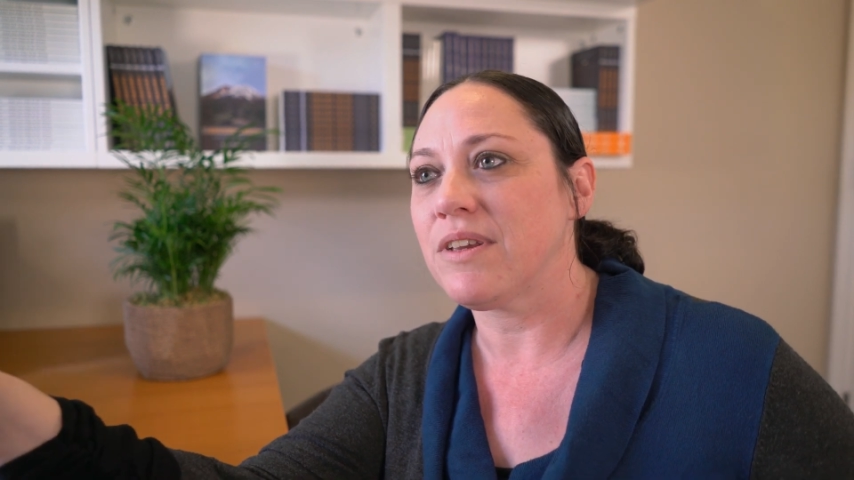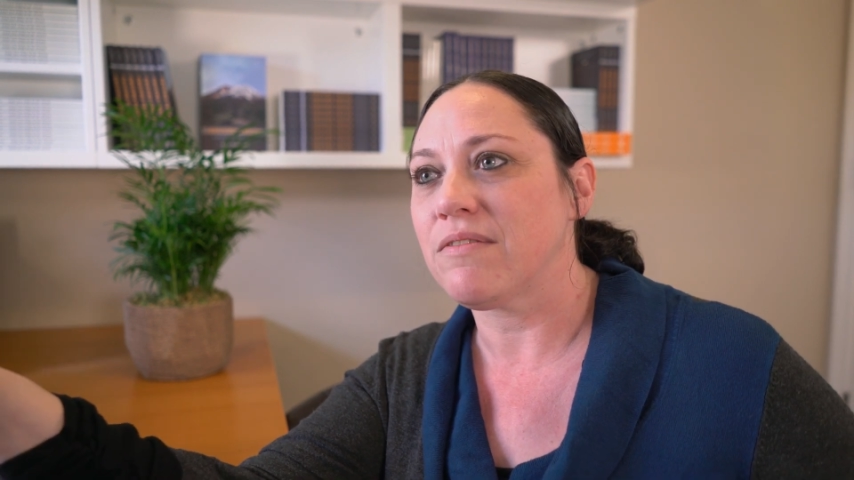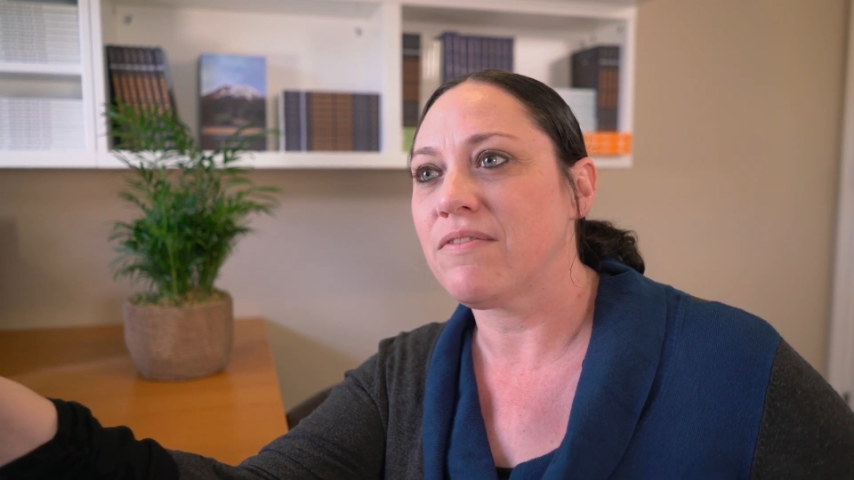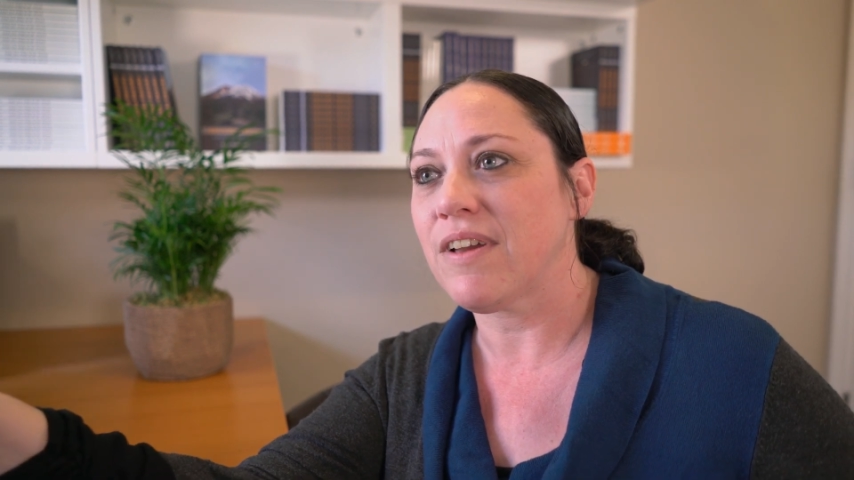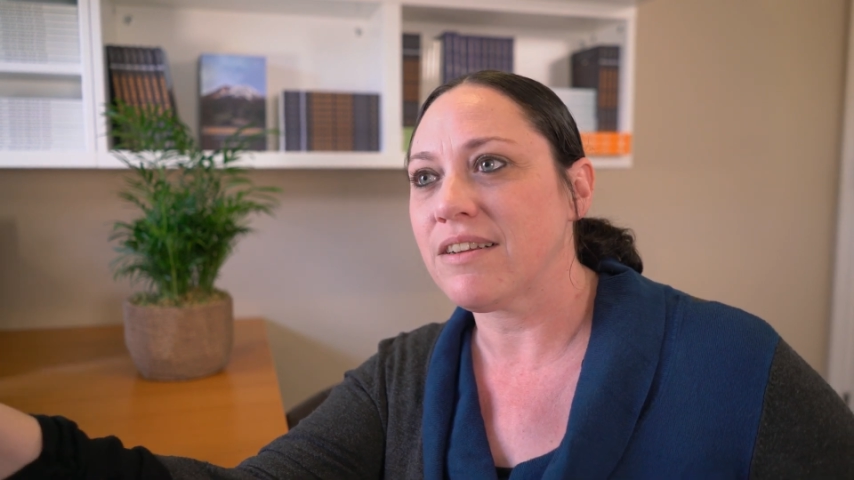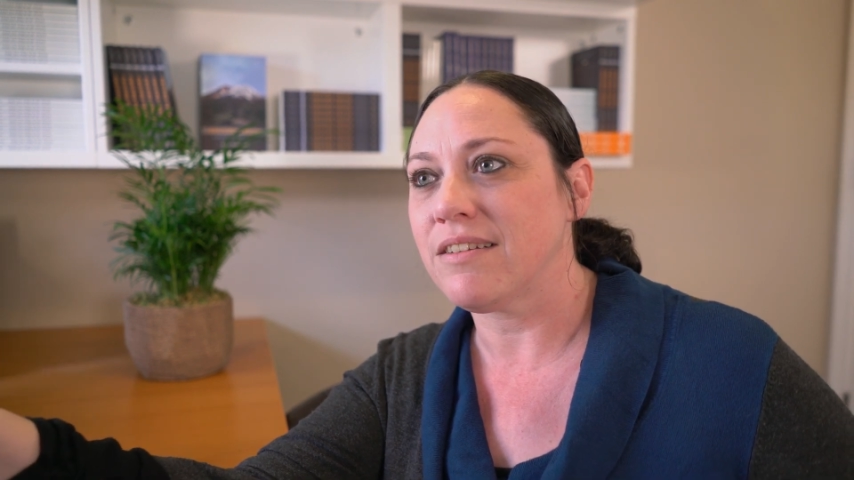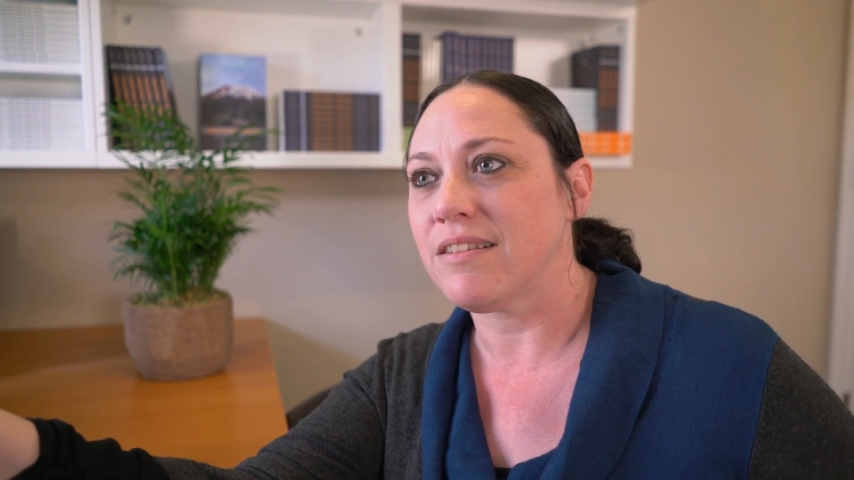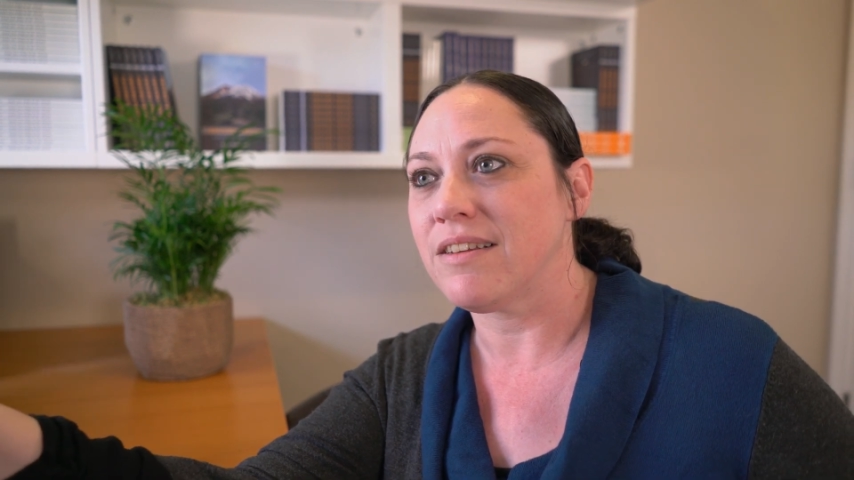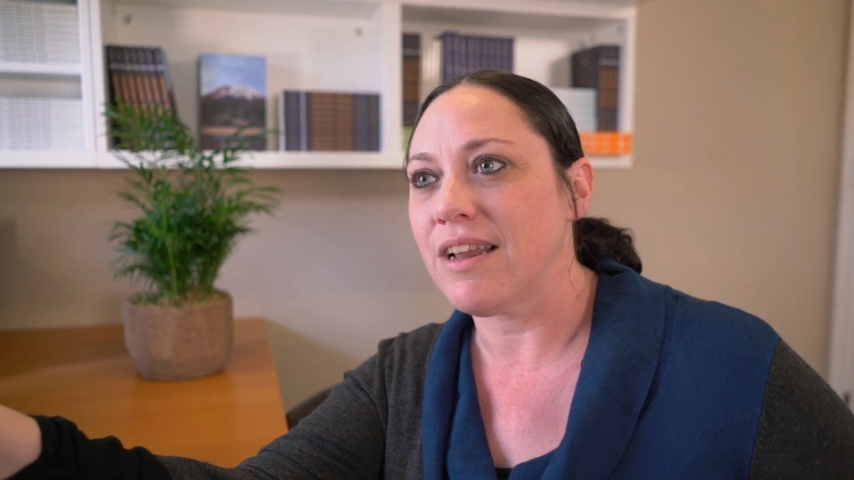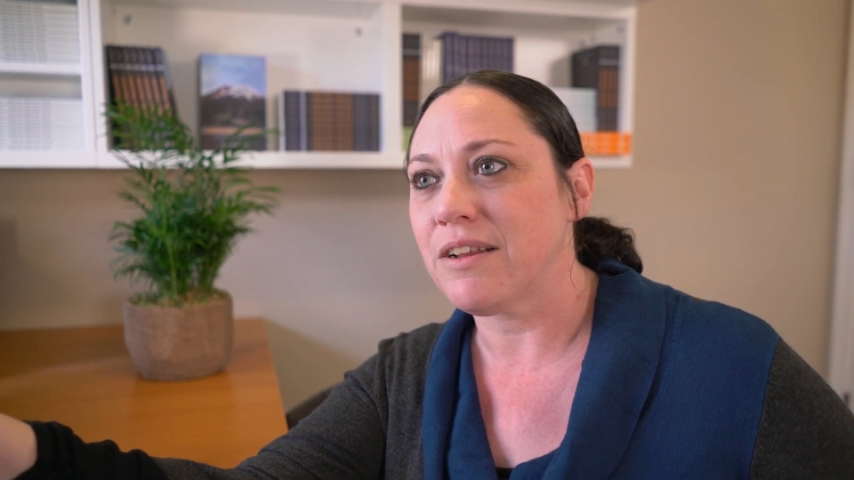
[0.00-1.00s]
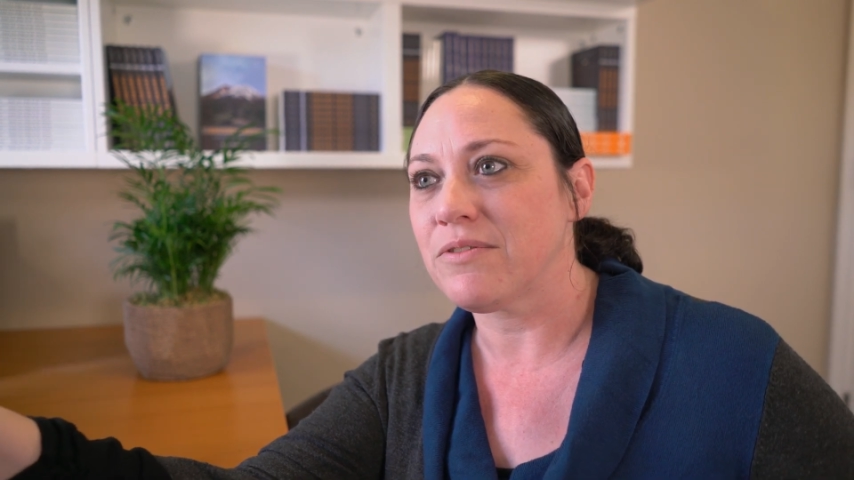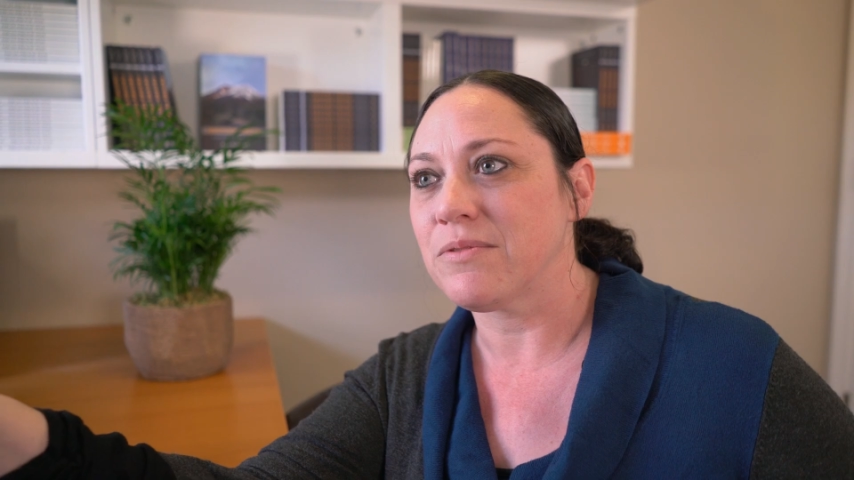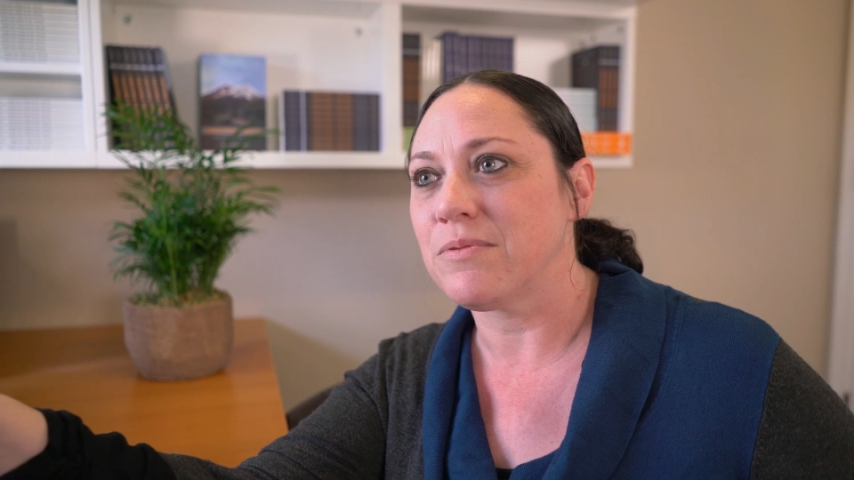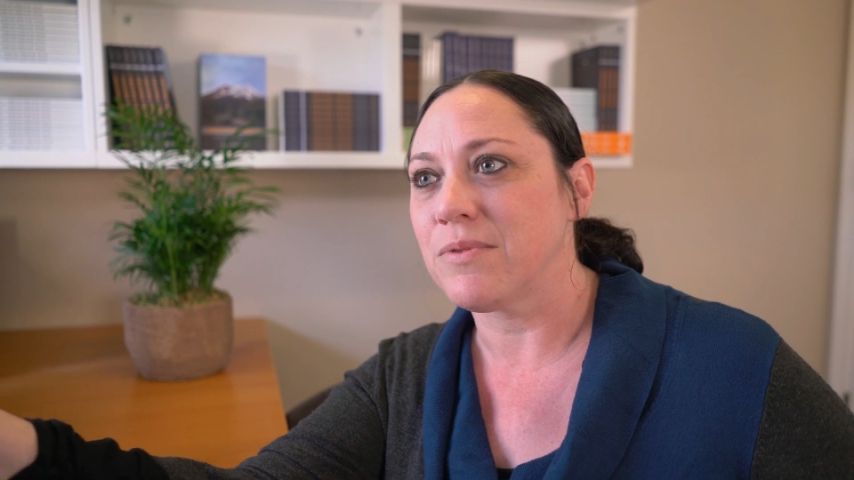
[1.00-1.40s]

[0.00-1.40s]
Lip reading: have affected on the natural